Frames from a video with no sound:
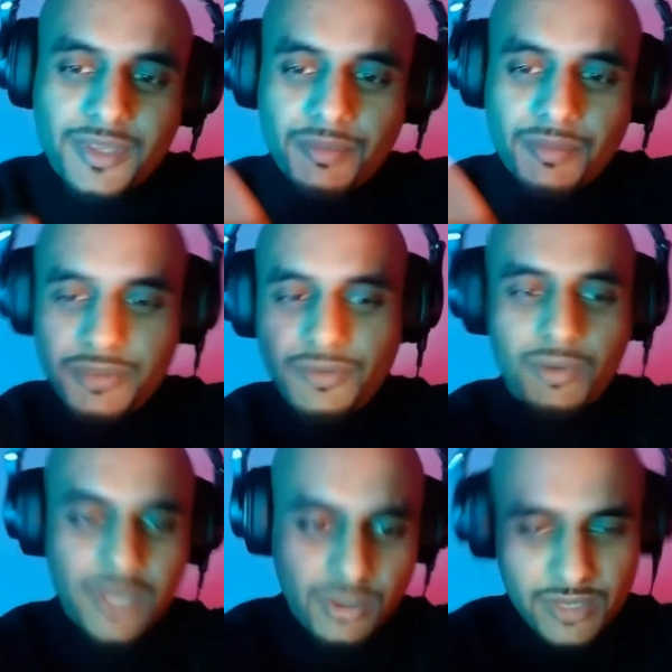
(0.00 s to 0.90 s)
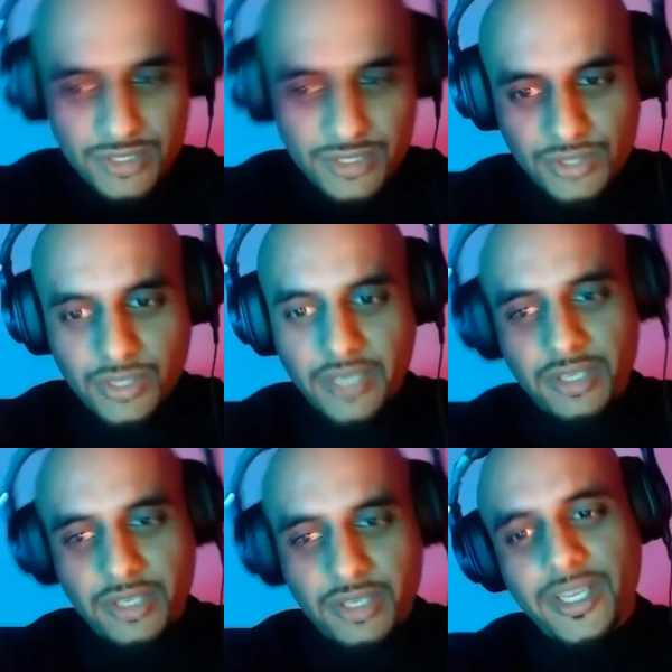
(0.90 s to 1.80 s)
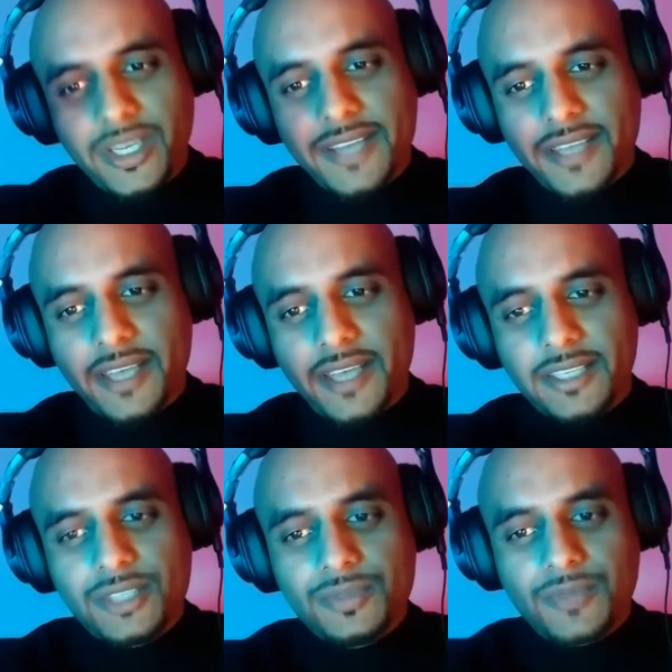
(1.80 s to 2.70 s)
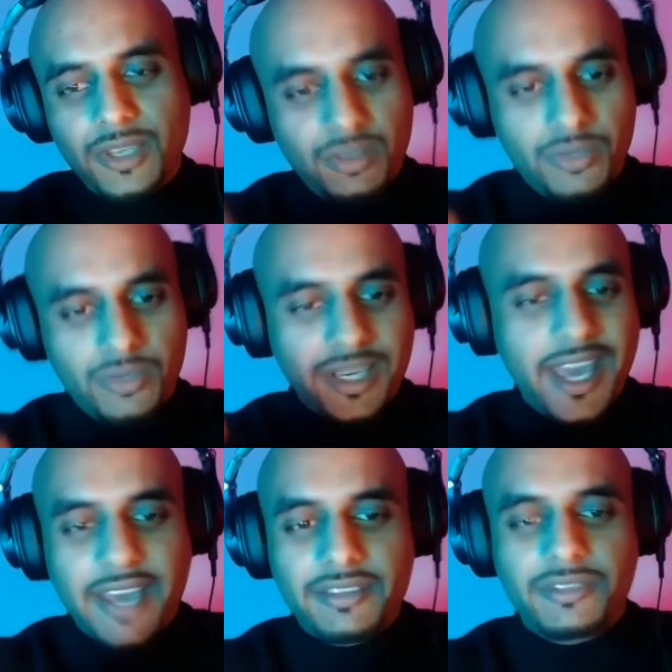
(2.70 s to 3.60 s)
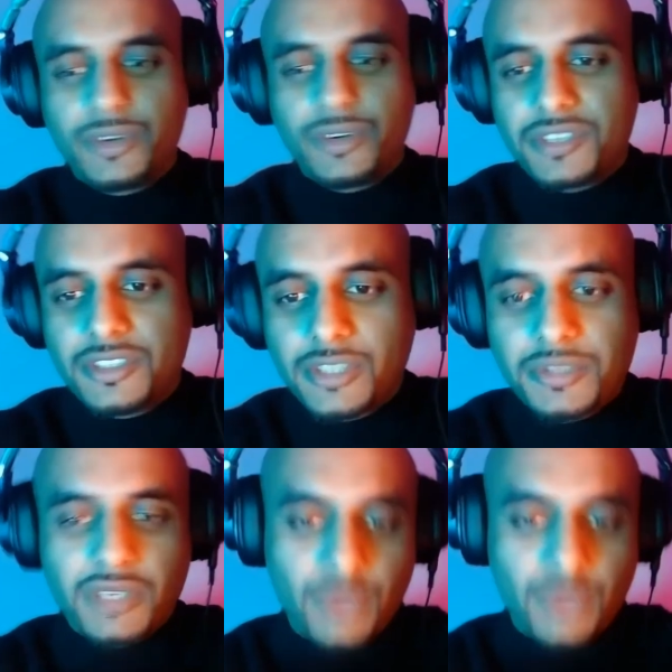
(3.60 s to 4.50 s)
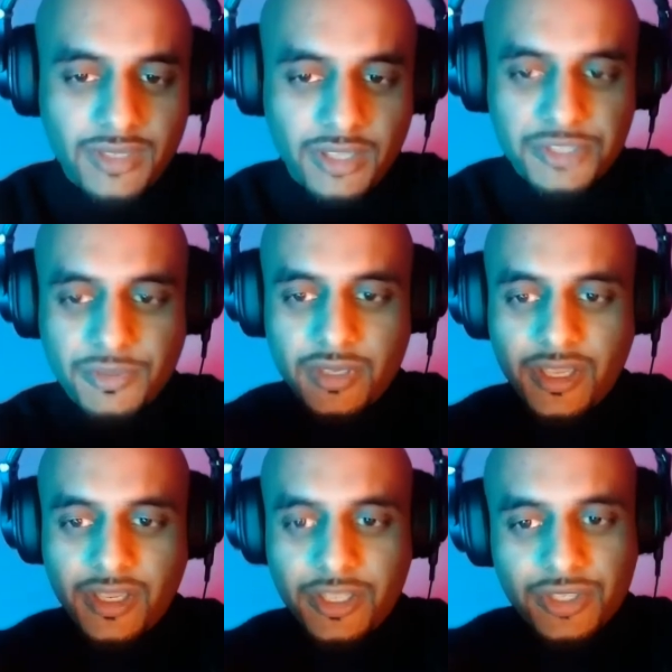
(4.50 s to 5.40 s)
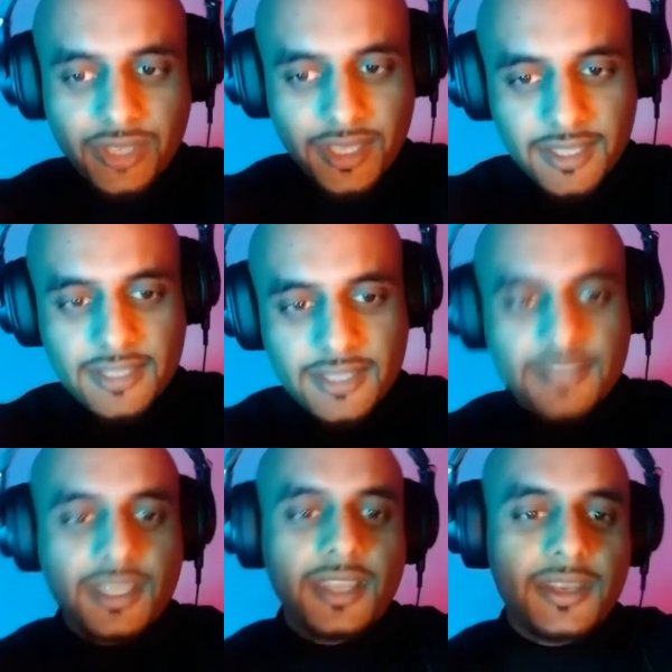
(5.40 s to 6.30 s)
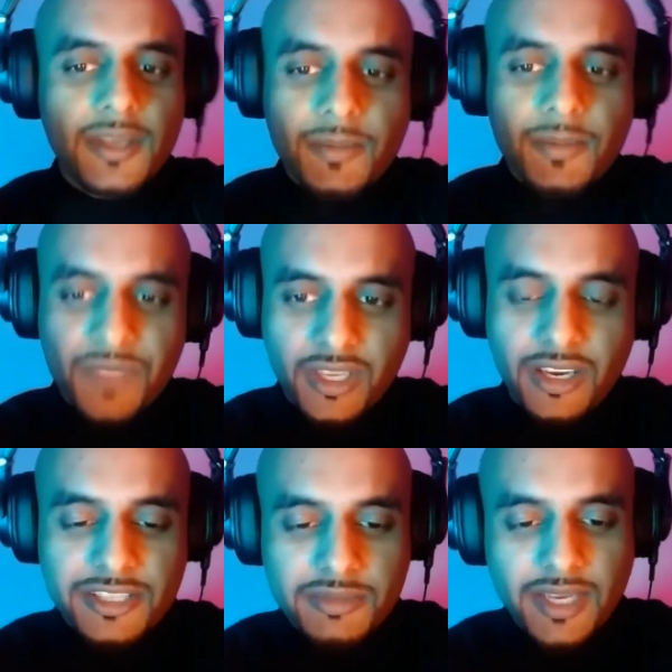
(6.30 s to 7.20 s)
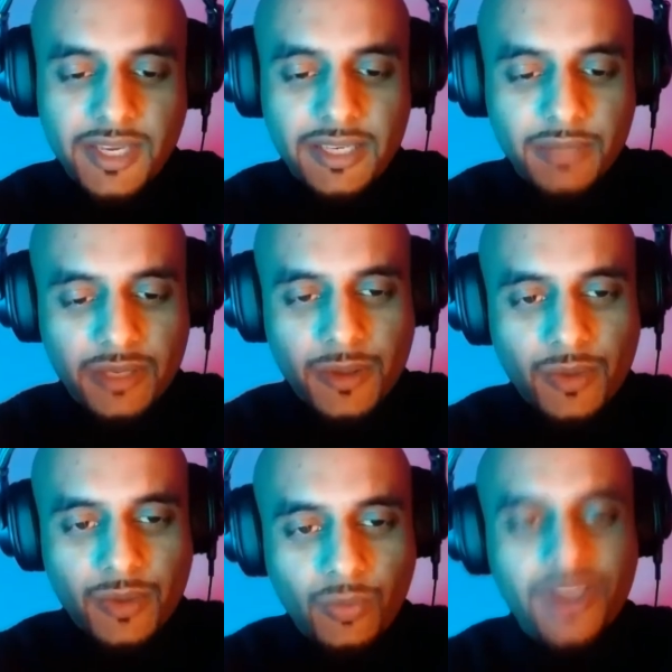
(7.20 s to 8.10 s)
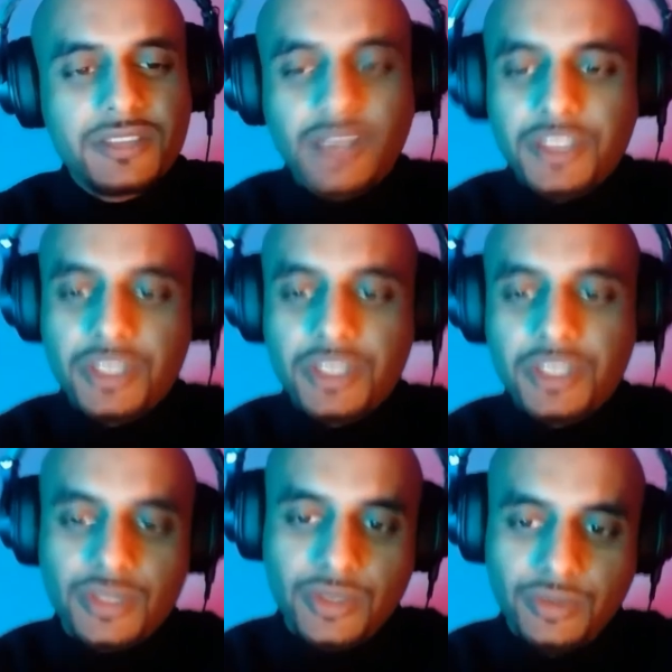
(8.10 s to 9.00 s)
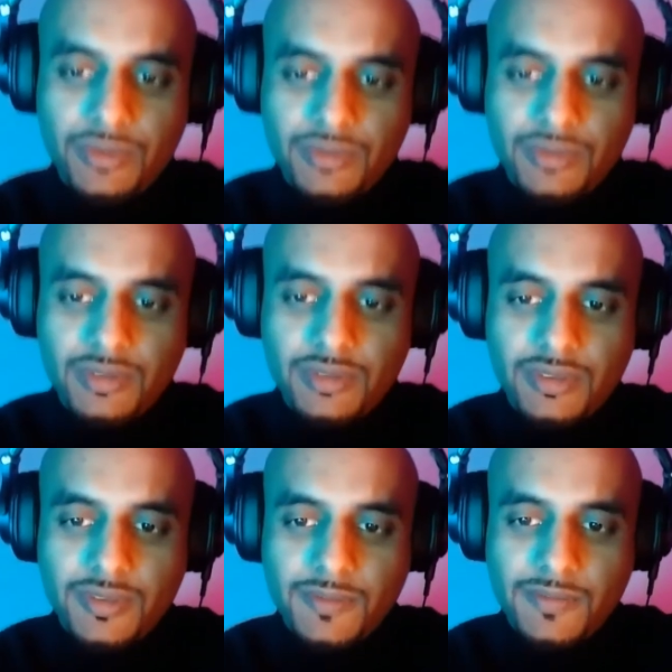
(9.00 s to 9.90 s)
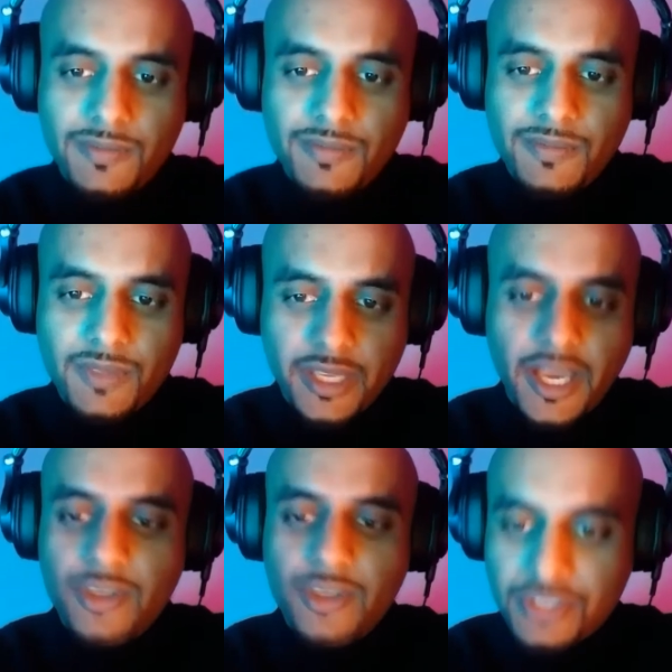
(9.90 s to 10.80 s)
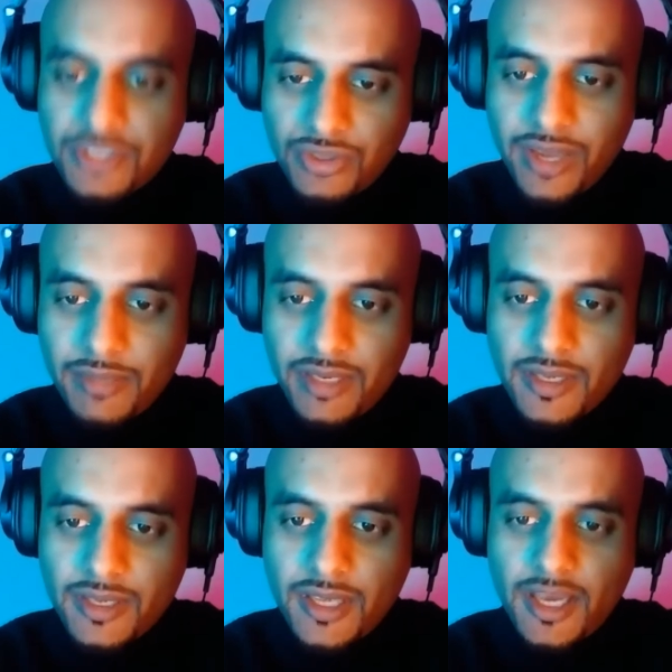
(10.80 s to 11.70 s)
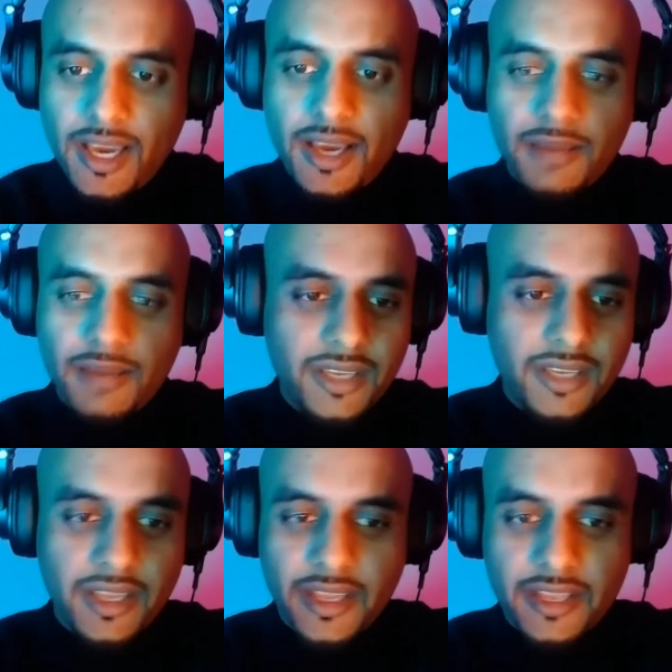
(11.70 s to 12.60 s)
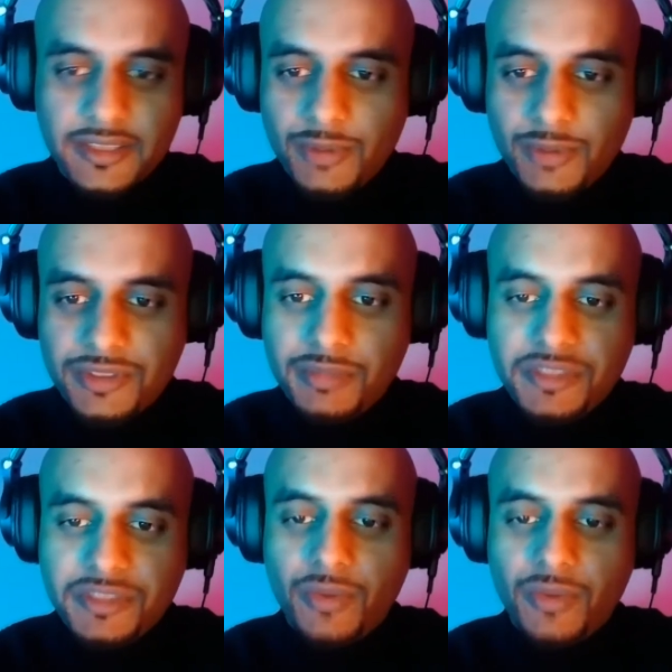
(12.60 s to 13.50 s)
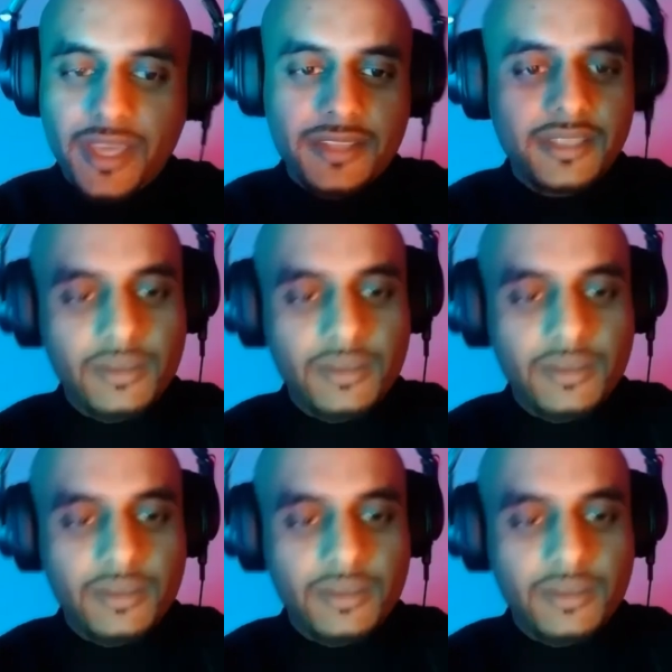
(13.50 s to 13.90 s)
before we go into, like, you know, where you guys at, can you know, we're gonna have, of course, a description of what Knowledgehook is and the concepts behind it. But what is Knowledgehook to you? Like, how do you describe it in the most simplistic ways? And